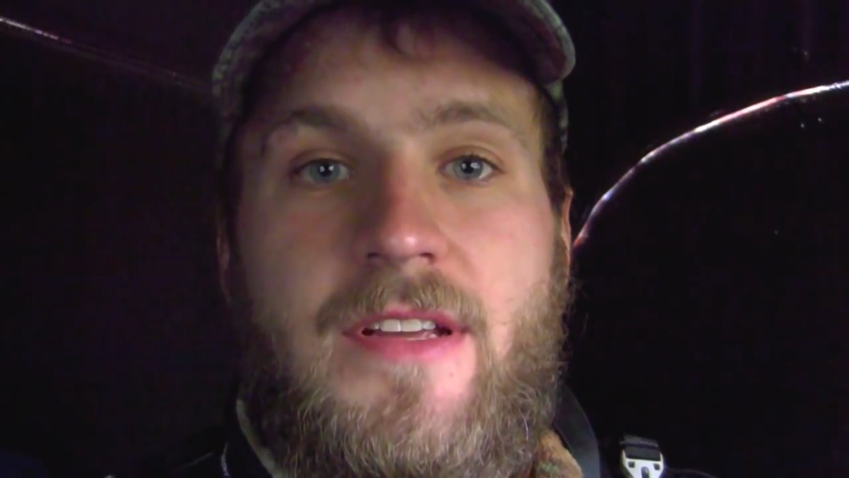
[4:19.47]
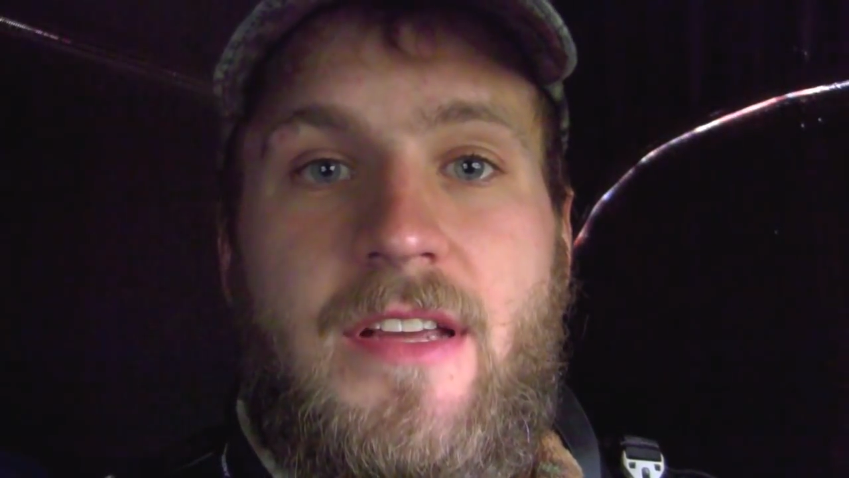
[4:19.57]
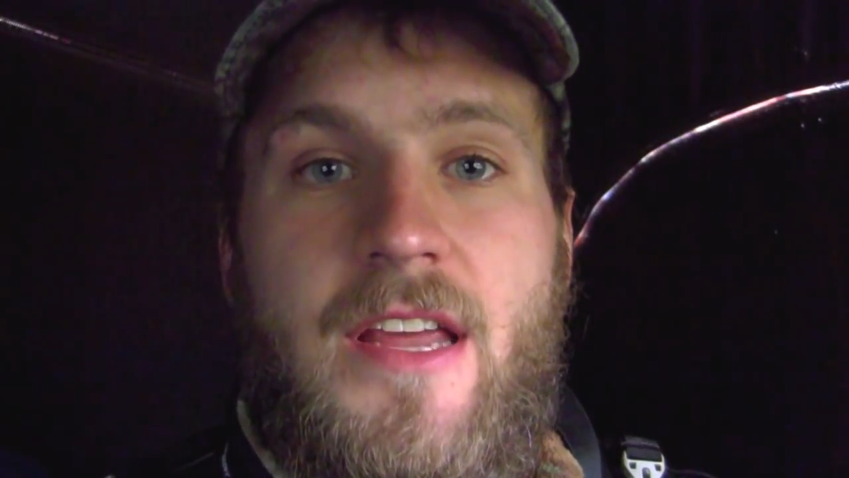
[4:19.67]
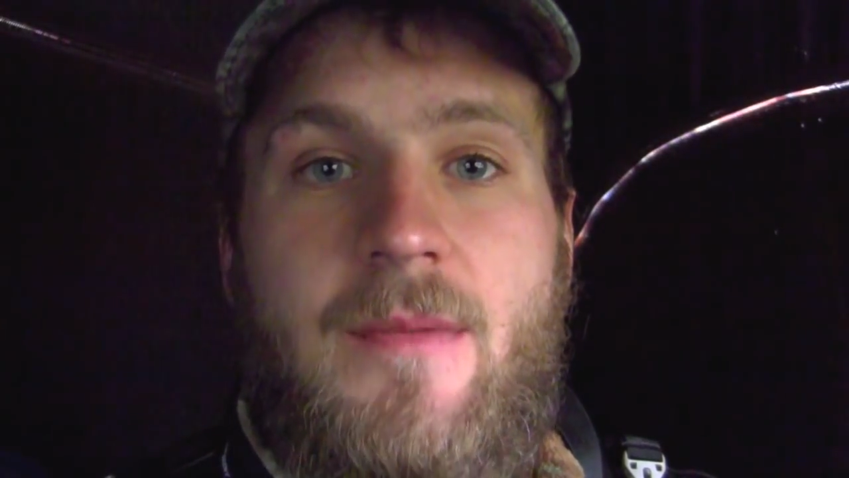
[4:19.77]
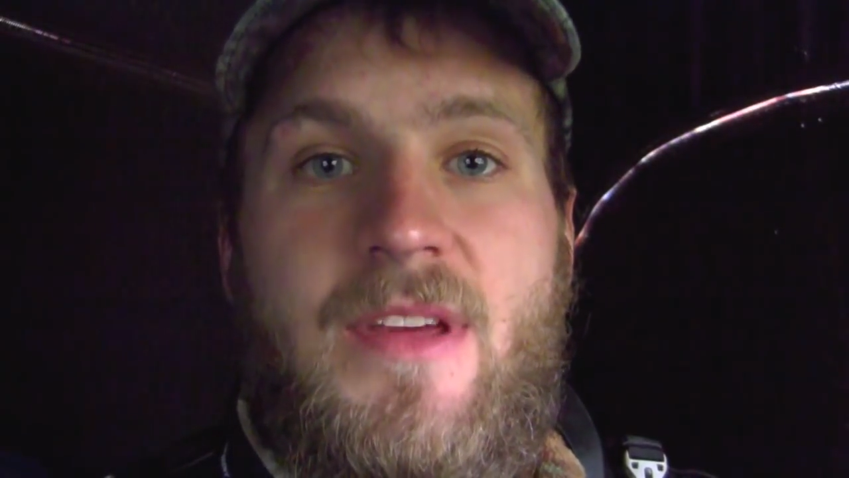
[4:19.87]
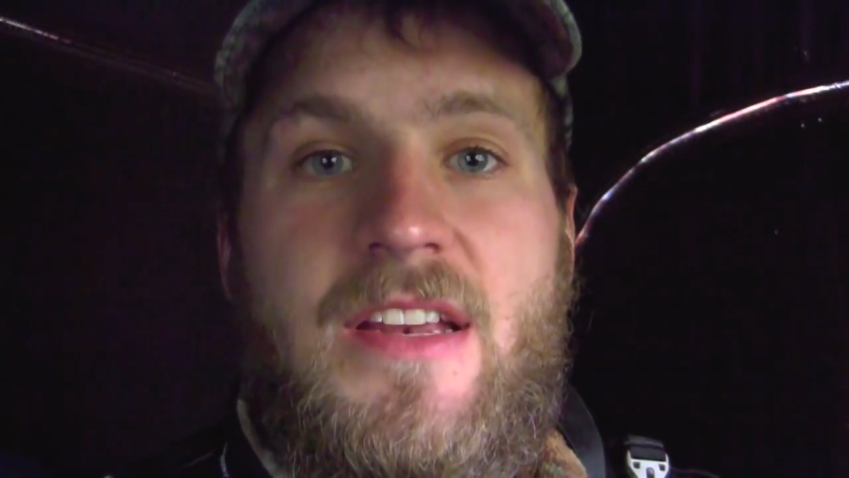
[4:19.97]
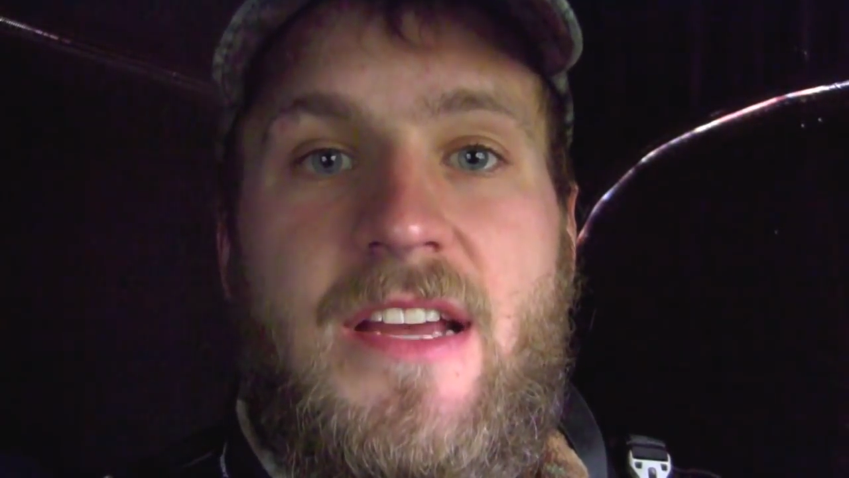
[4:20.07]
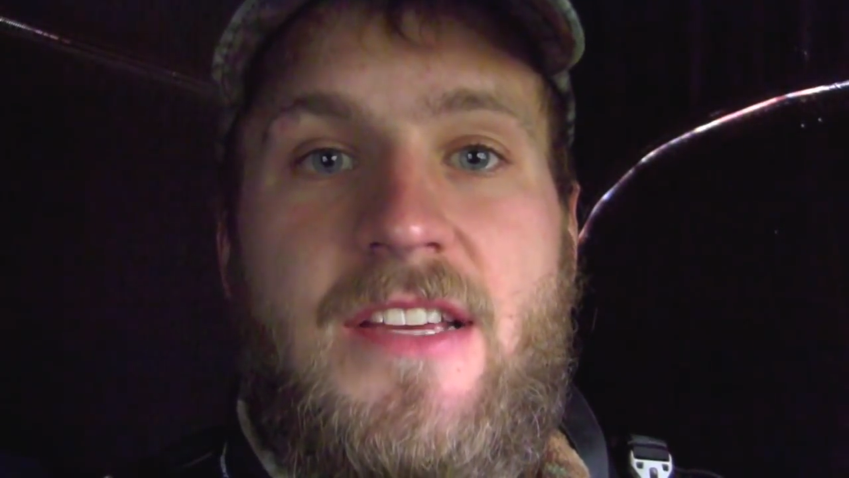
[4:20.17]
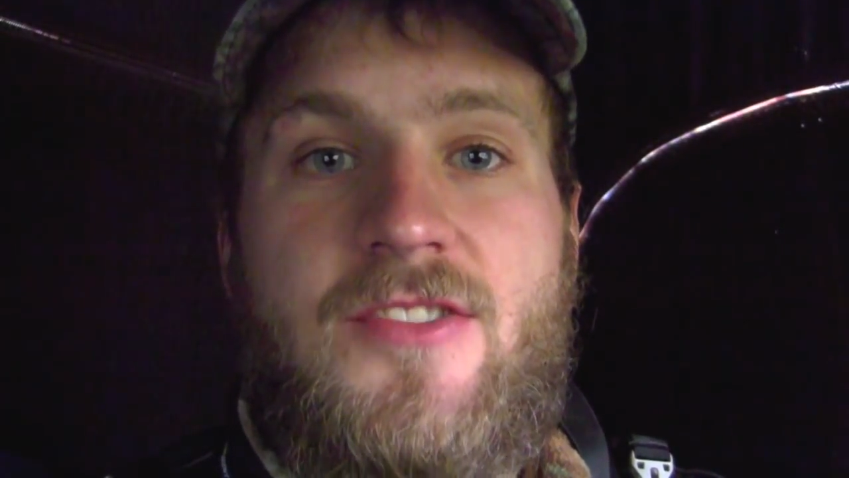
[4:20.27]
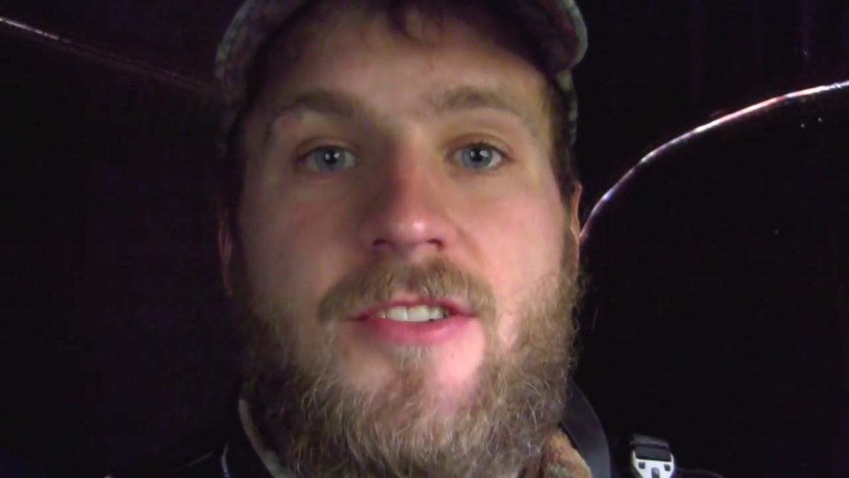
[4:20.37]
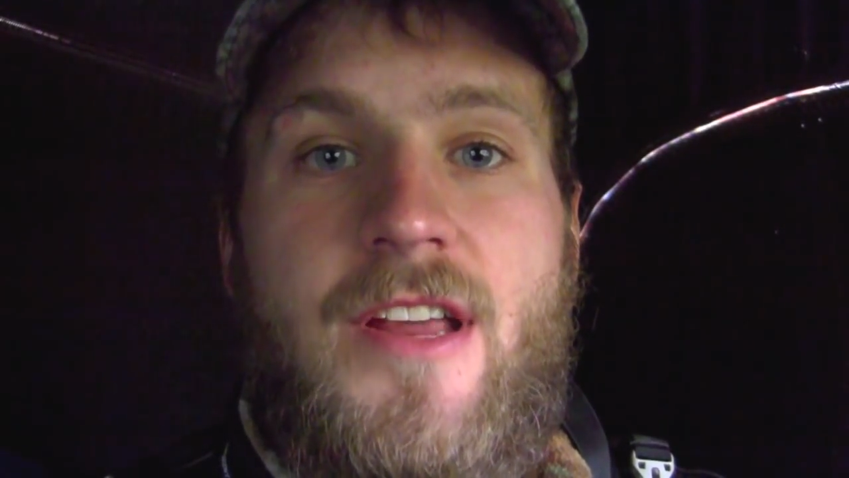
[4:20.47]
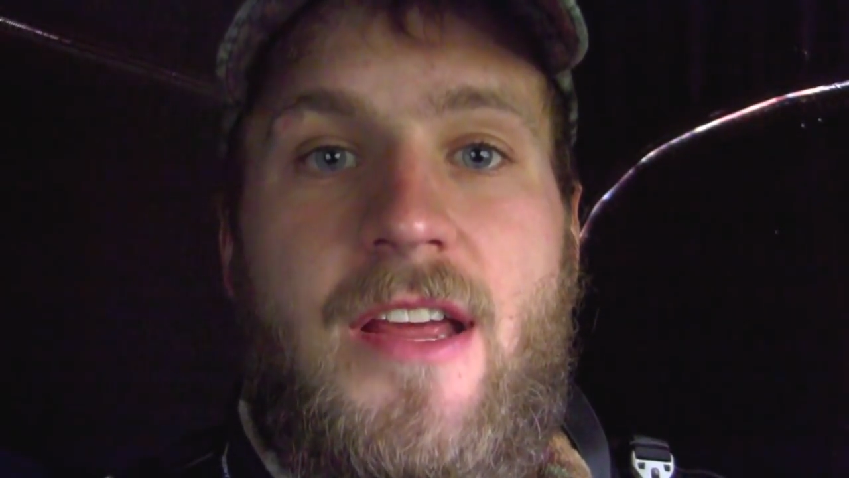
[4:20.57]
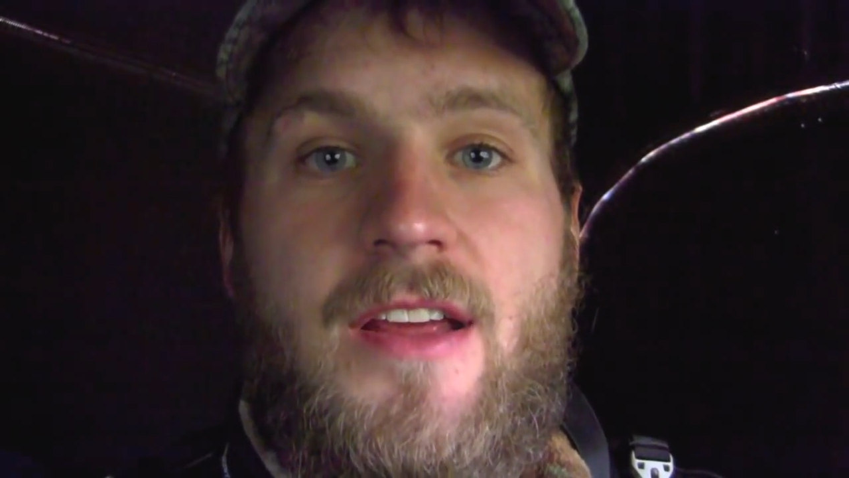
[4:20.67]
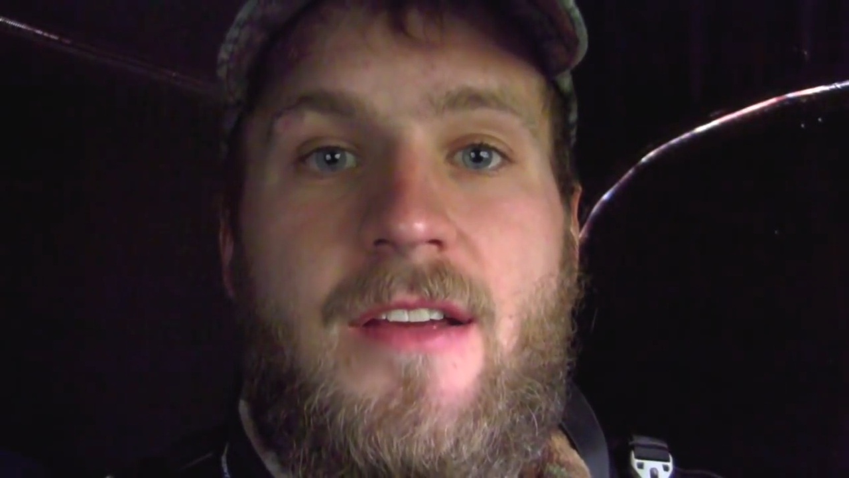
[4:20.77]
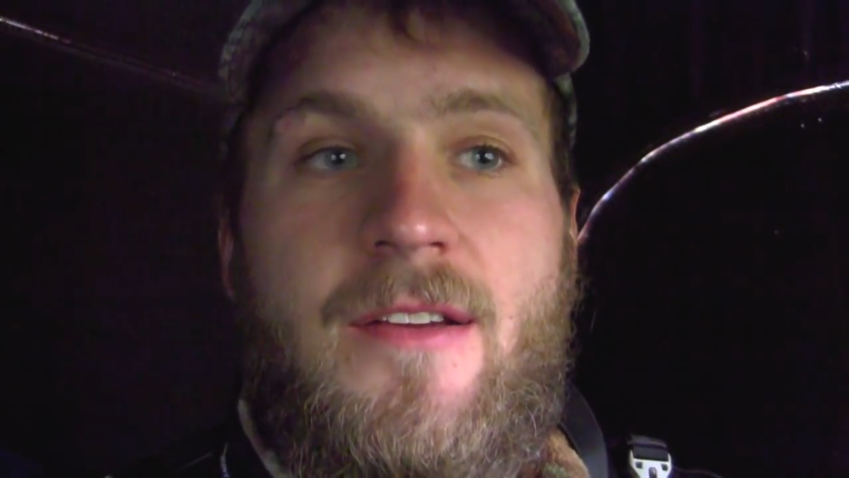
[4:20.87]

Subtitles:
that came in yesterday.